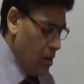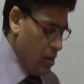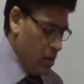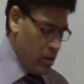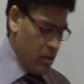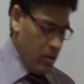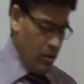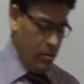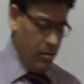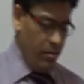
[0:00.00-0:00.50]

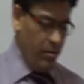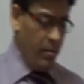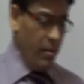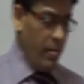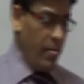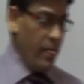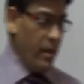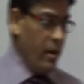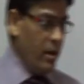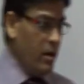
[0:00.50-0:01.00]
So,
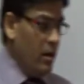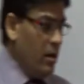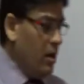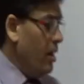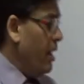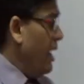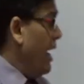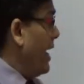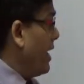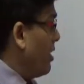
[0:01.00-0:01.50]

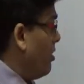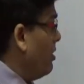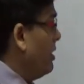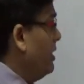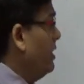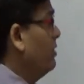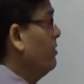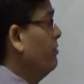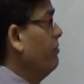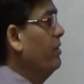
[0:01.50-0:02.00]

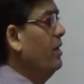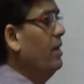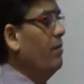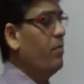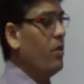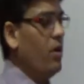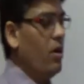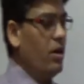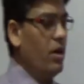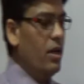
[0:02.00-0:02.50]
according to Philip
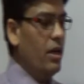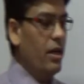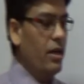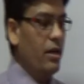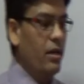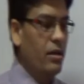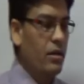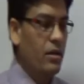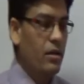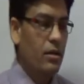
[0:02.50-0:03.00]

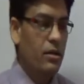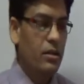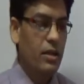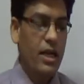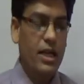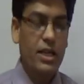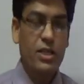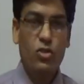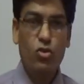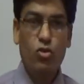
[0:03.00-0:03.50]
Kotler,
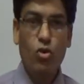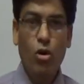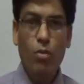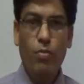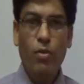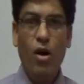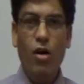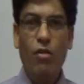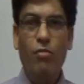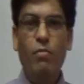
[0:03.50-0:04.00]
the
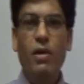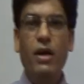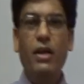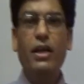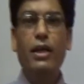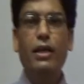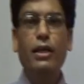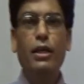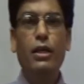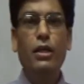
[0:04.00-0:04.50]
scope of
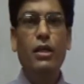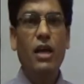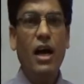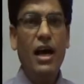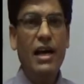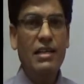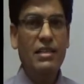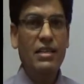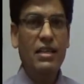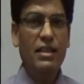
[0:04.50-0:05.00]
marketing
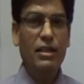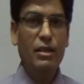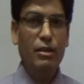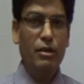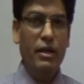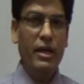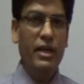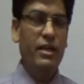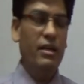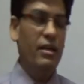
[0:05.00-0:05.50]
lies in
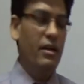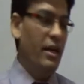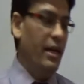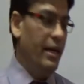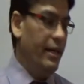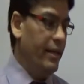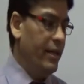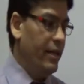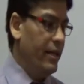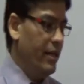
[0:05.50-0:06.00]
10
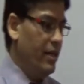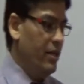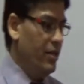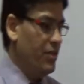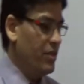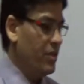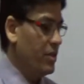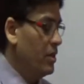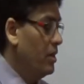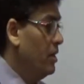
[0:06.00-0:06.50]

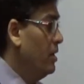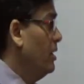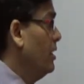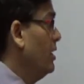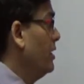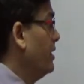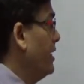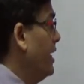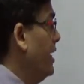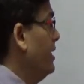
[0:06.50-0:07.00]
entities,
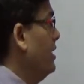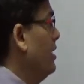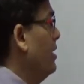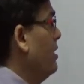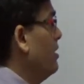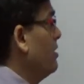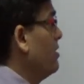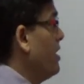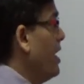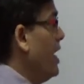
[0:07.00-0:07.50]
10
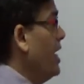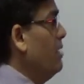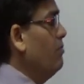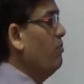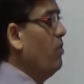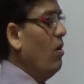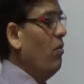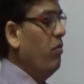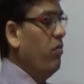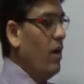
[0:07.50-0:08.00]
type
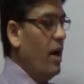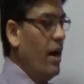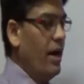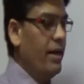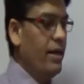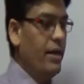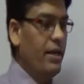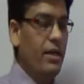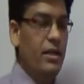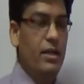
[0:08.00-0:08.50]
of
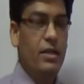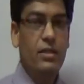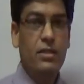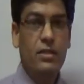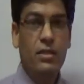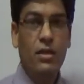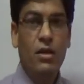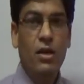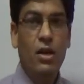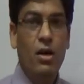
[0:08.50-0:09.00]

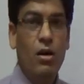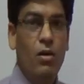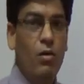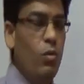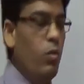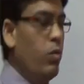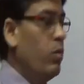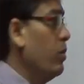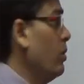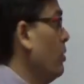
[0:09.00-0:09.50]
entities.
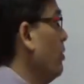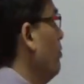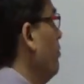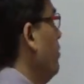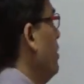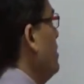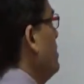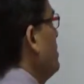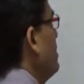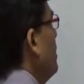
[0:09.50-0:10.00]

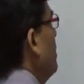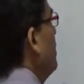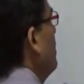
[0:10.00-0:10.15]
First